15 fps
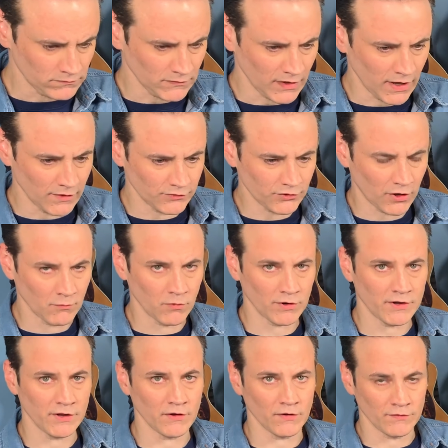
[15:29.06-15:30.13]
and start
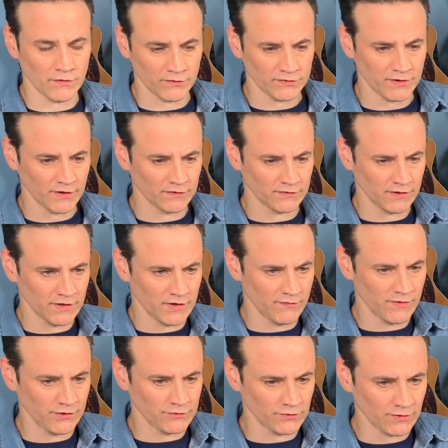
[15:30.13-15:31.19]
working on those things
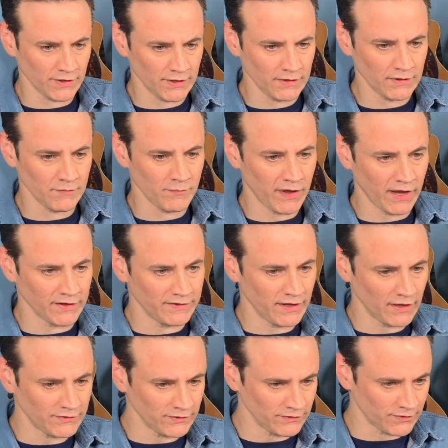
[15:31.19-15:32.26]
individually, pay
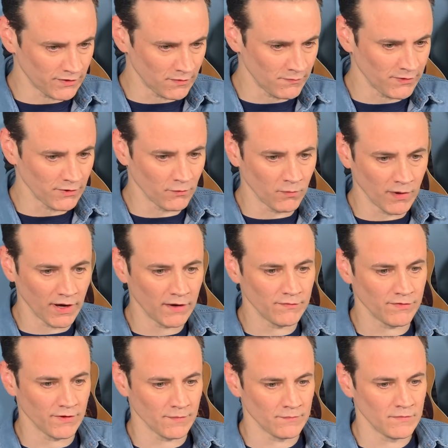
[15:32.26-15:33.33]
attention to them, be aware of
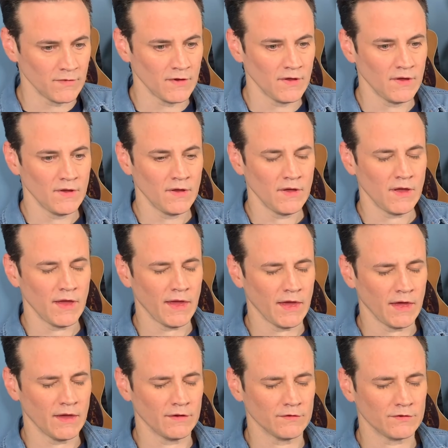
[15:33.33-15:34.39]
them,
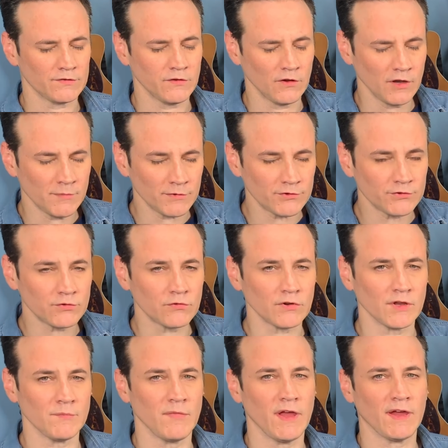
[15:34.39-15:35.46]
and slowly but
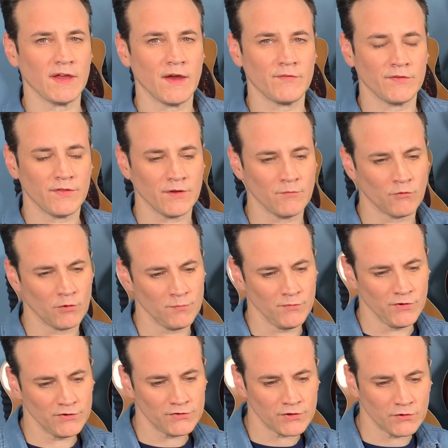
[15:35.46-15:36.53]
surely make everything more
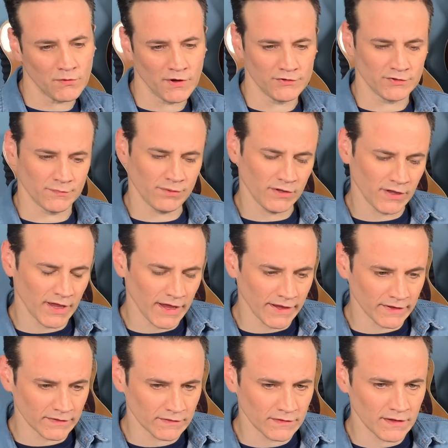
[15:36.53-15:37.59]
musical as you're
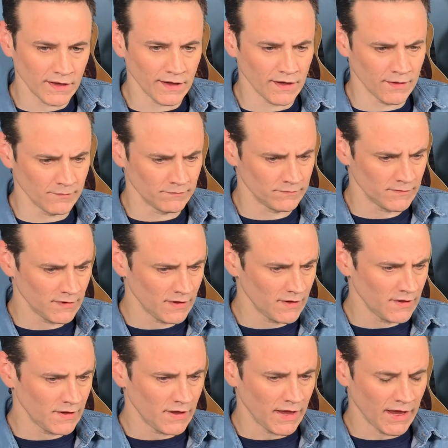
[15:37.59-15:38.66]
playing,
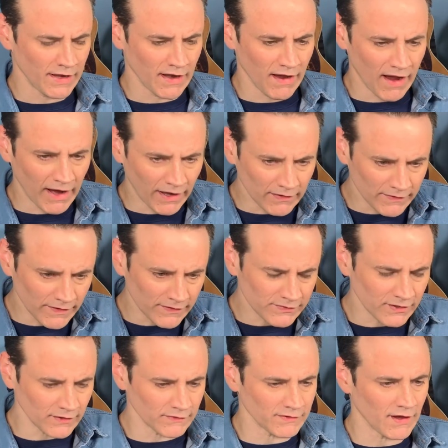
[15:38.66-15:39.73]
and iron these
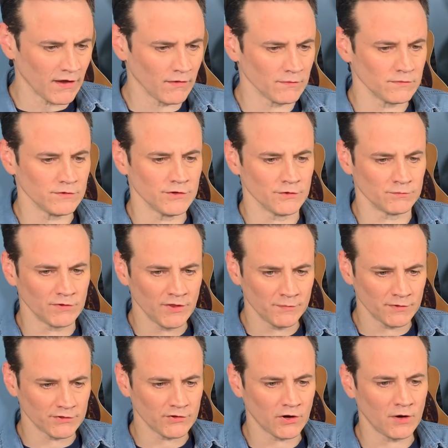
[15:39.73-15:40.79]
things out, your rhythm
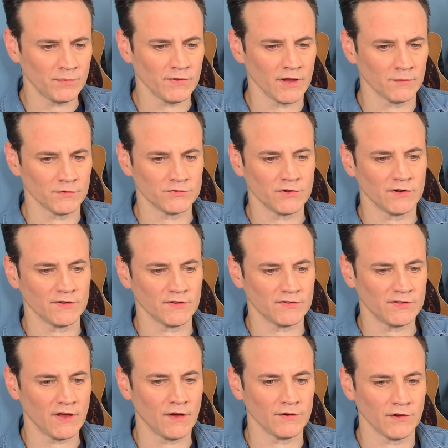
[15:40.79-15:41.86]
guitar playing will start to
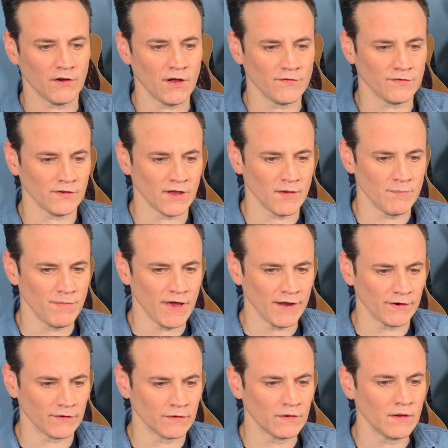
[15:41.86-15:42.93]
sound an awful lot
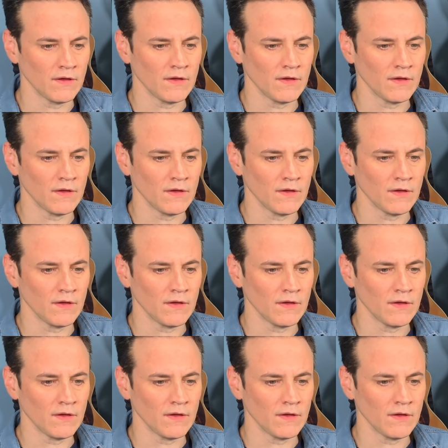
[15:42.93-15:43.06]
better